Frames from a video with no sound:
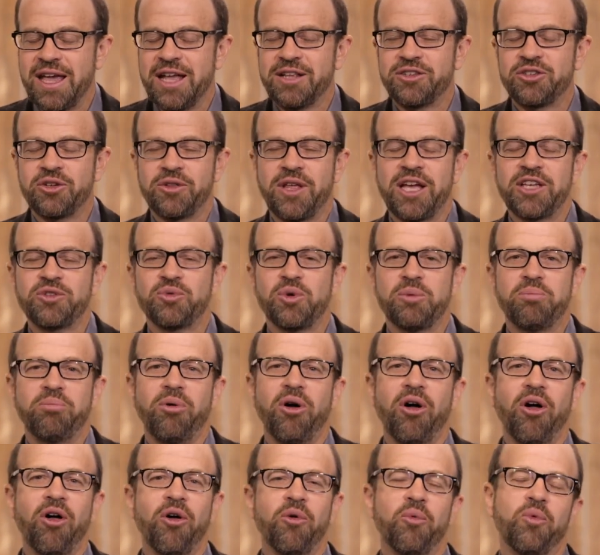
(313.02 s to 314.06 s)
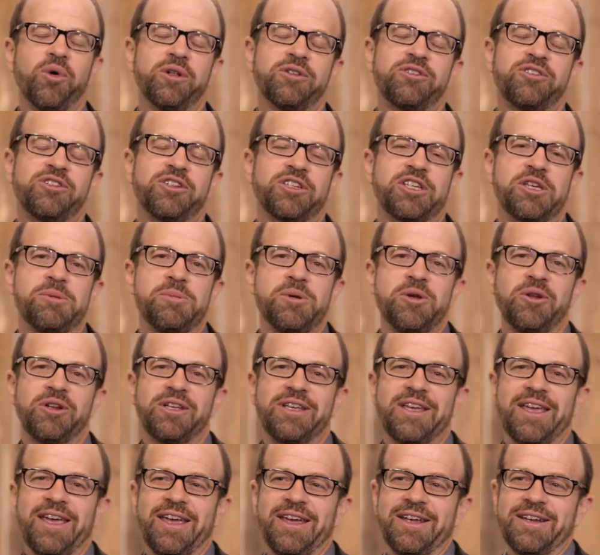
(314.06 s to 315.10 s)
And so that's what Paul wants to
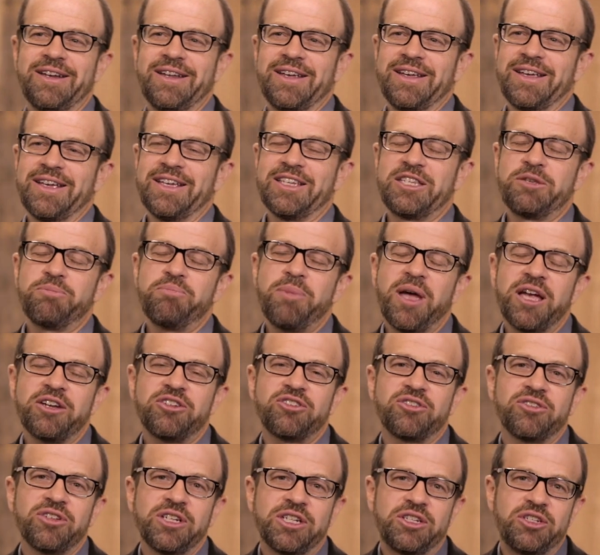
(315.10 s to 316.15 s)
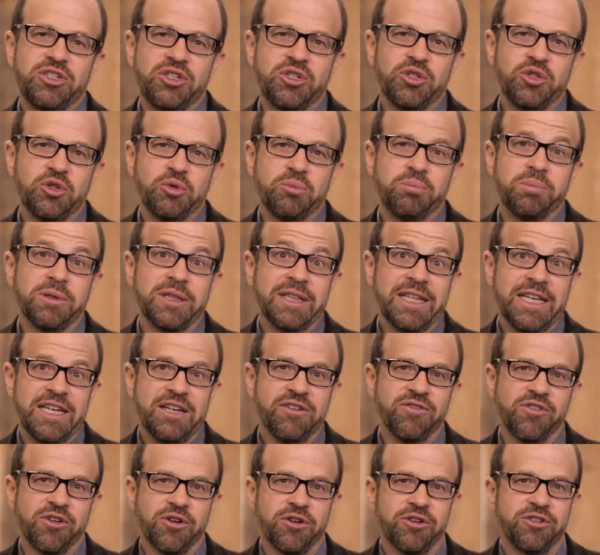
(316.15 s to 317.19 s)
communicate, especially to
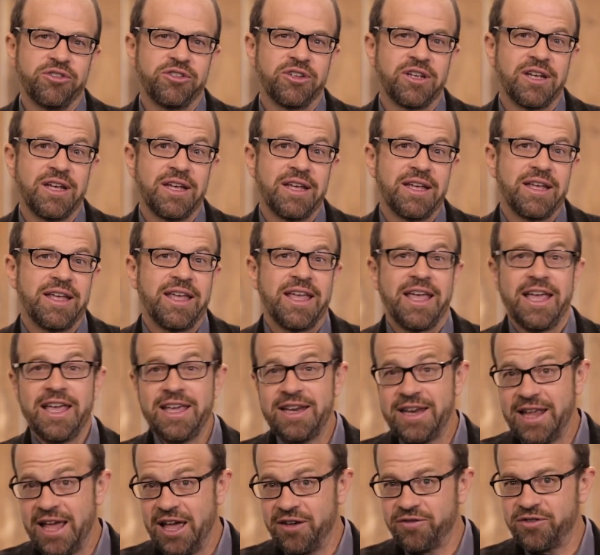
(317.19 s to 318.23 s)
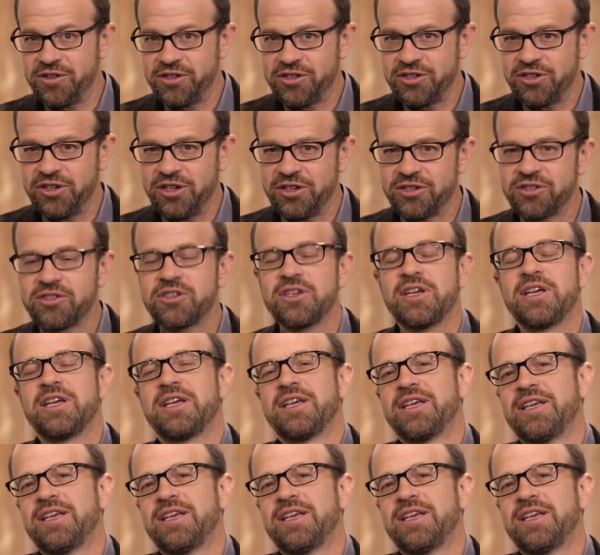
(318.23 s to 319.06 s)
believers in Ephesus,